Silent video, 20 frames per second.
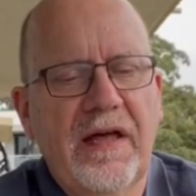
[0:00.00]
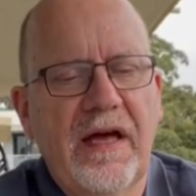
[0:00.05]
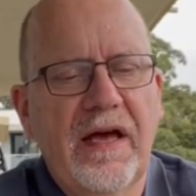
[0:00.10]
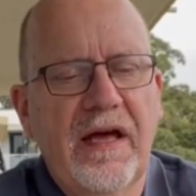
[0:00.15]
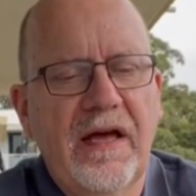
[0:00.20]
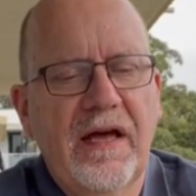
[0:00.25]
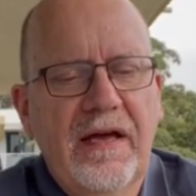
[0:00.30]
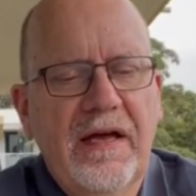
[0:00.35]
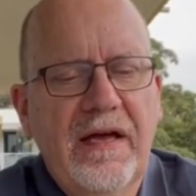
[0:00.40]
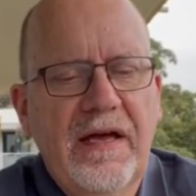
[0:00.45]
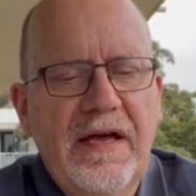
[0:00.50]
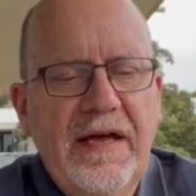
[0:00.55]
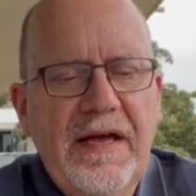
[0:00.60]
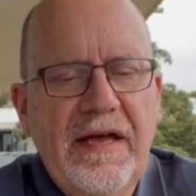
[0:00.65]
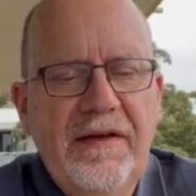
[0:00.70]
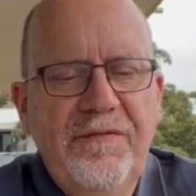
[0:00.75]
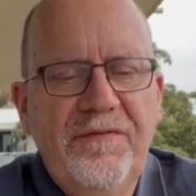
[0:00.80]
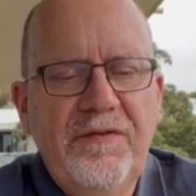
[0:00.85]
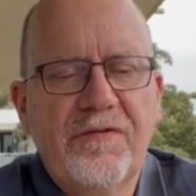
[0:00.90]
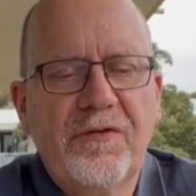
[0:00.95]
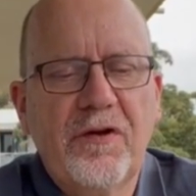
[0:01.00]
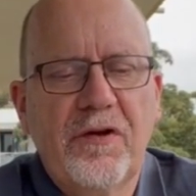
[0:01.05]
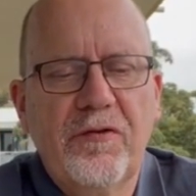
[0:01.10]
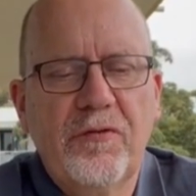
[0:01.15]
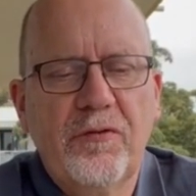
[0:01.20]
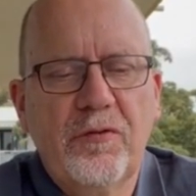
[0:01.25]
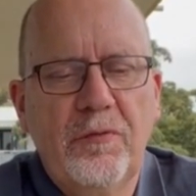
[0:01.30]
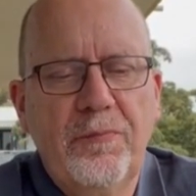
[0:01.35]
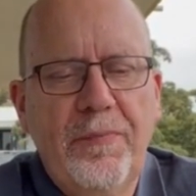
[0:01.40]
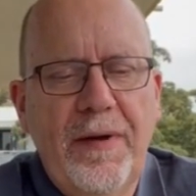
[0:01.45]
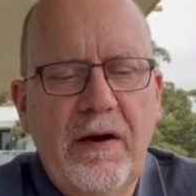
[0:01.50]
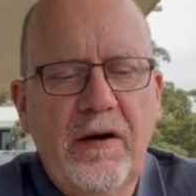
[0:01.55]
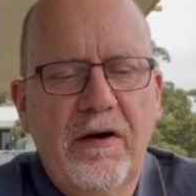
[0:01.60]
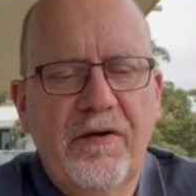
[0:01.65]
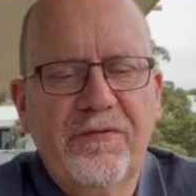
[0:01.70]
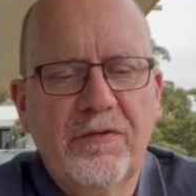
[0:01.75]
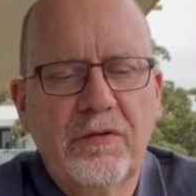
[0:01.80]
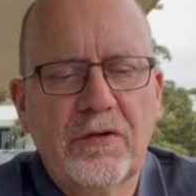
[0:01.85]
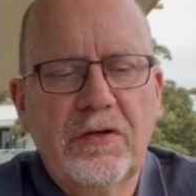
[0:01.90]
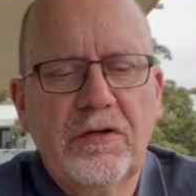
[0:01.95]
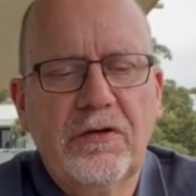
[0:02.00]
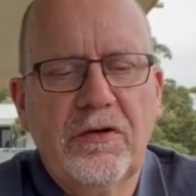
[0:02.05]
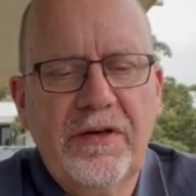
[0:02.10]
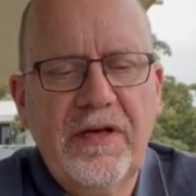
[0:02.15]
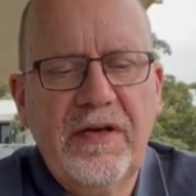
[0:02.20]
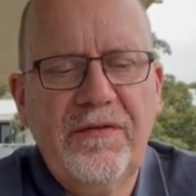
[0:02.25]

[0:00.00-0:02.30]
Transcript: that If you've got an all-powerful God,